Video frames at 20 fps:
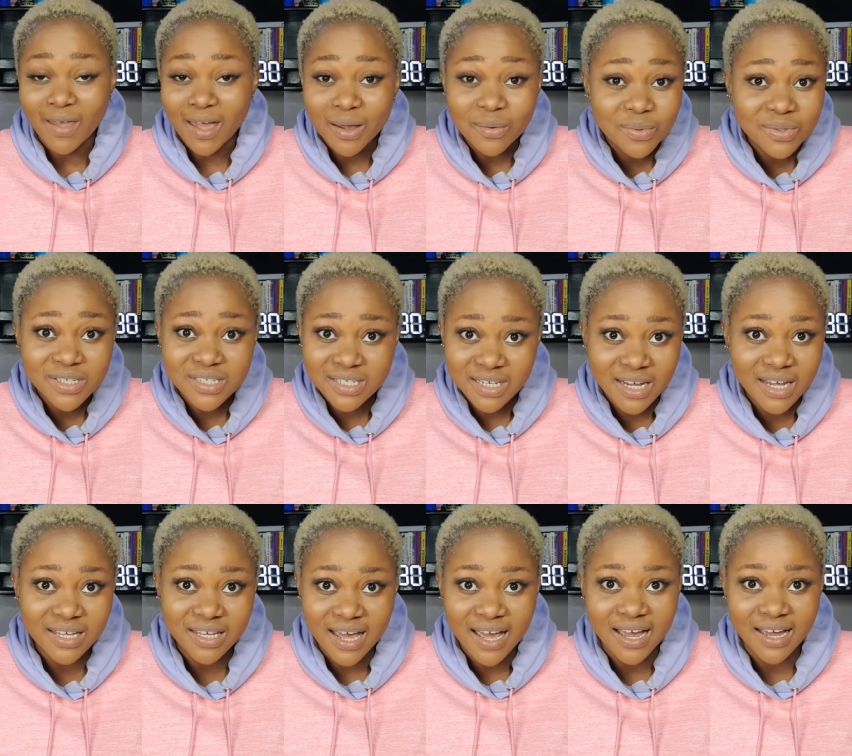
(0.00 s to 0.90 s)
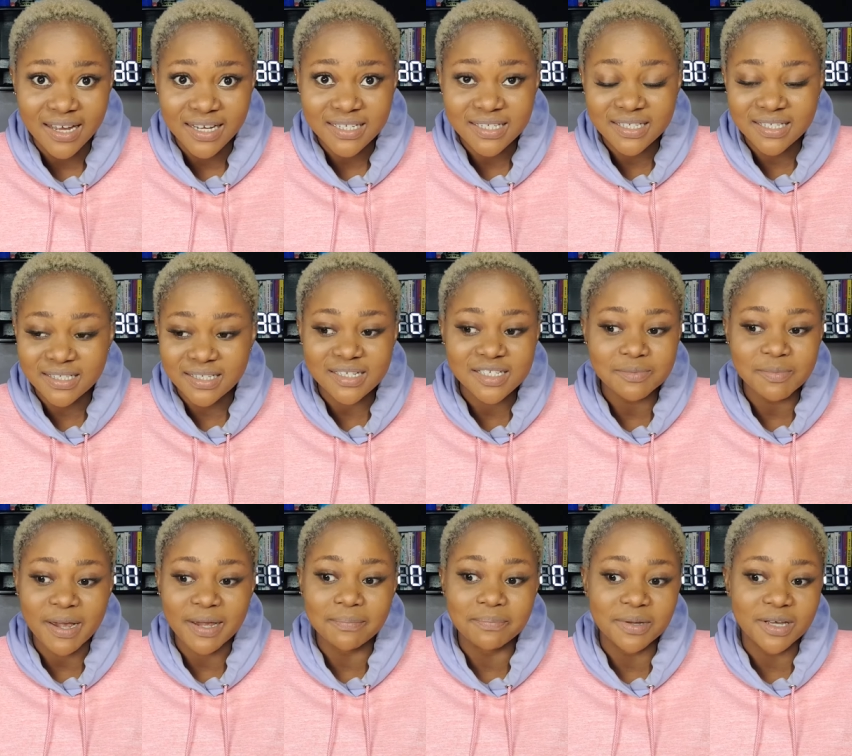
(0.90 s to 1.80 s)
I would say yes. This
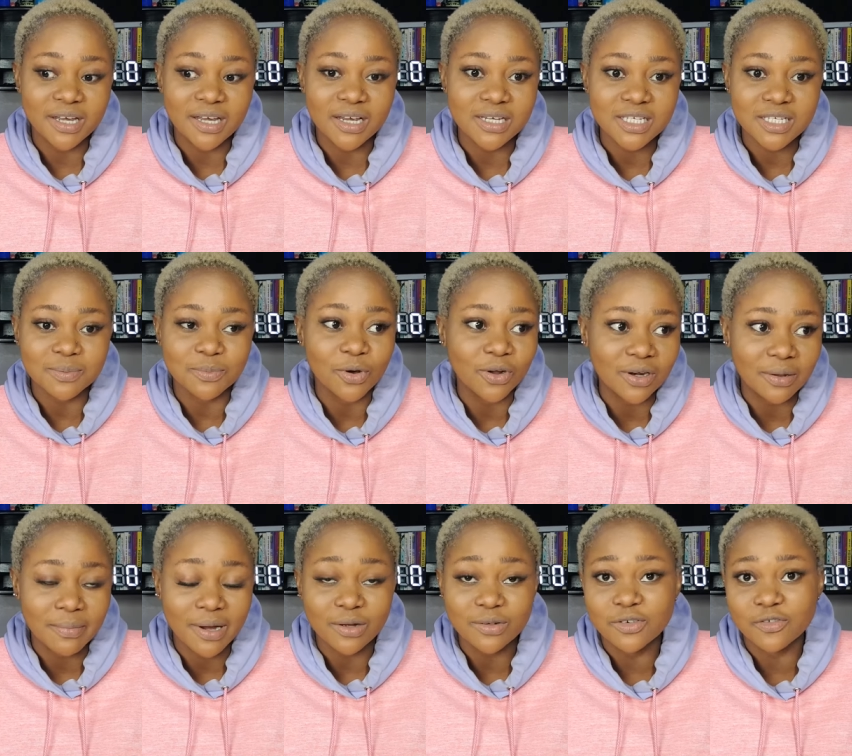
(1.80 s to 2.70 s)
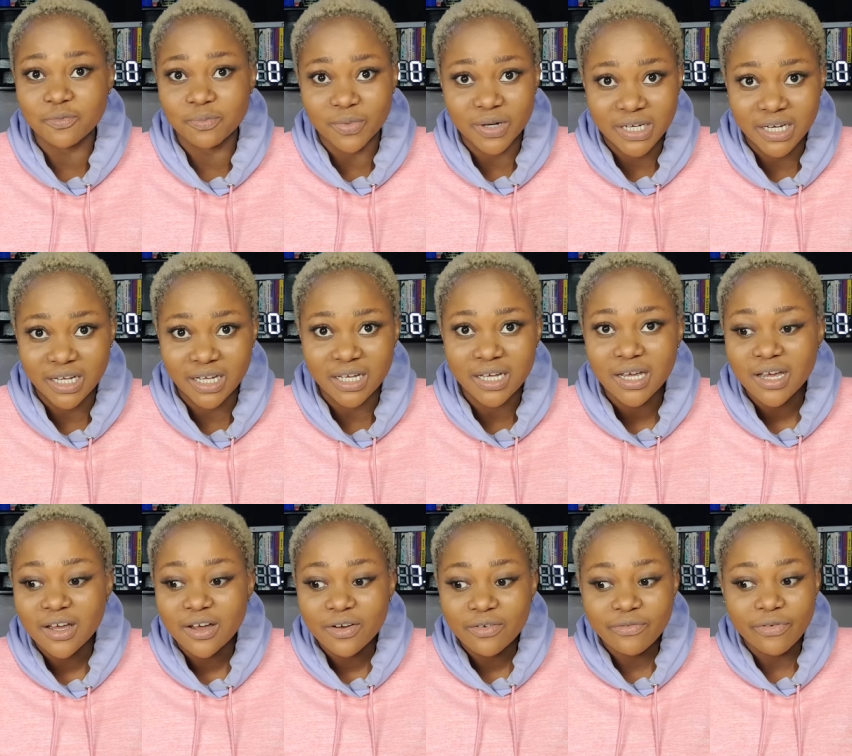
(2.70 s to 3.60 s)
might be a small amount of money
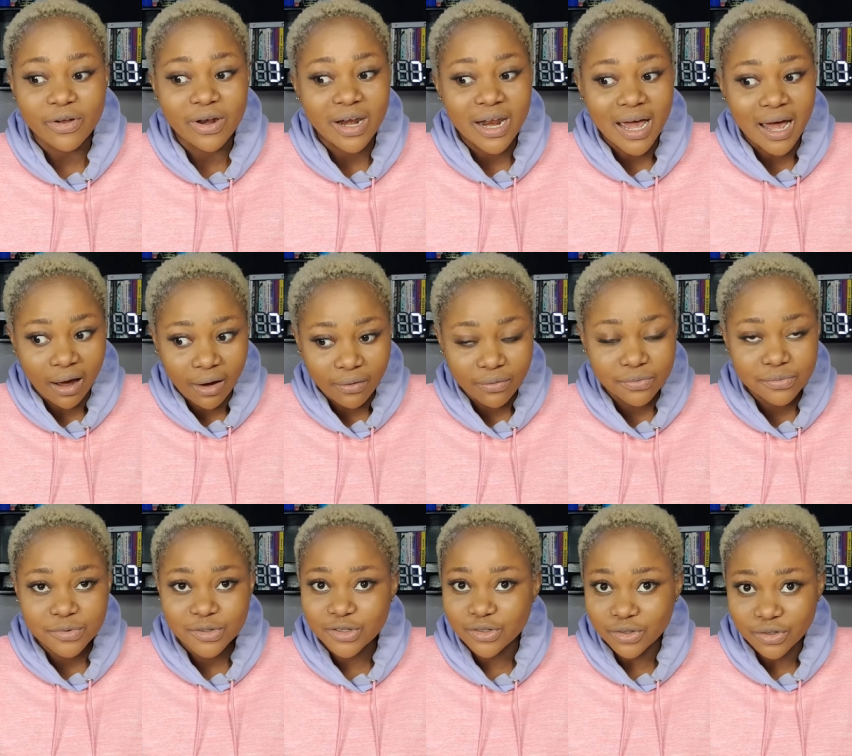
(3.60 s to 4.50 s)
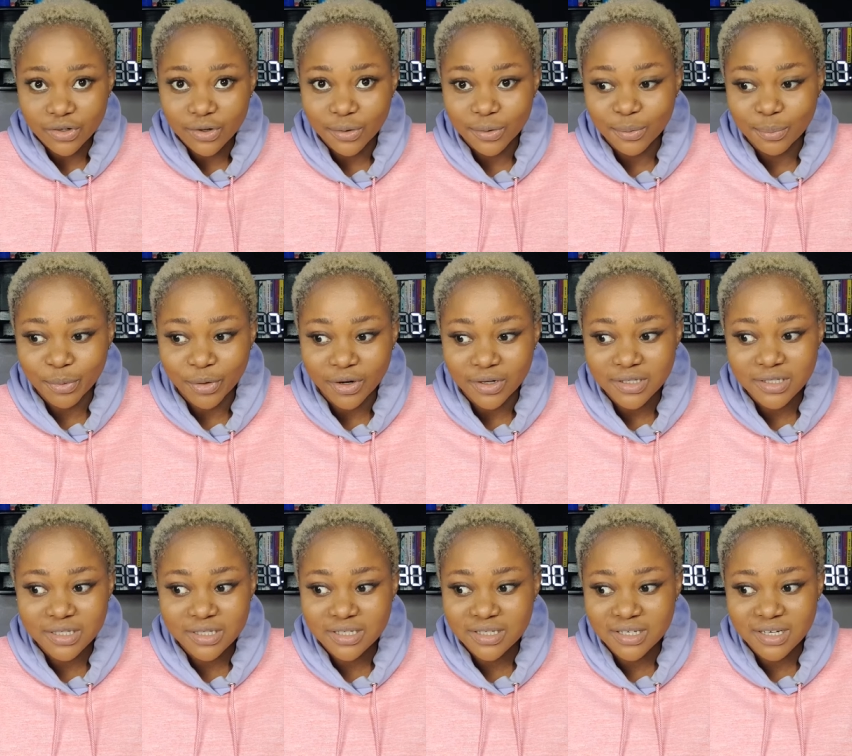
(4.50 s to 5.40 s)
for now to you, but
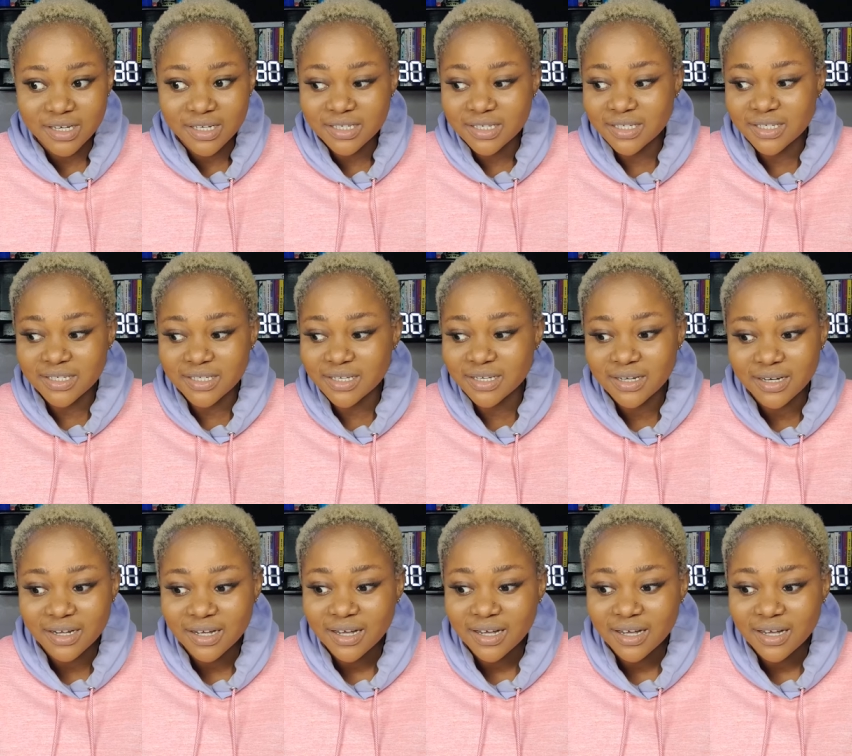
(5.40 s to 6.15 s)
it's